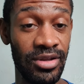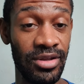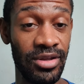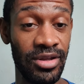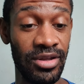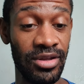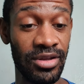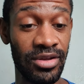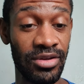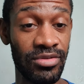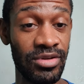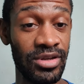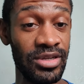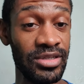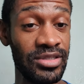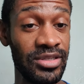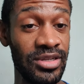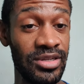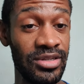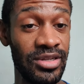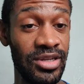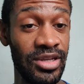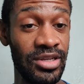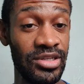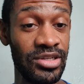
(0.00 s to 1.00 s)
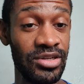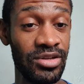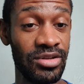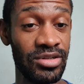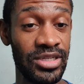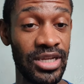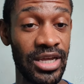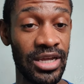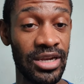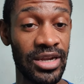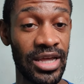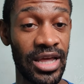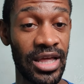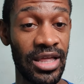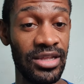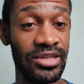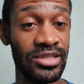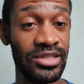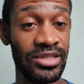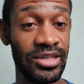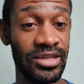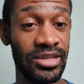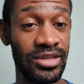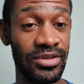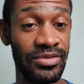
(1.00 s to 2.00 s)
increased in digital
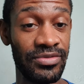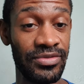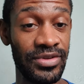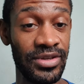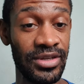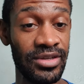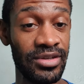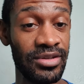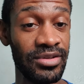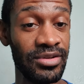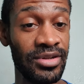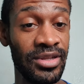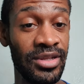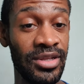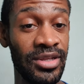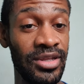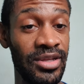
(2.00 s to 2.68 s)
technology in the field.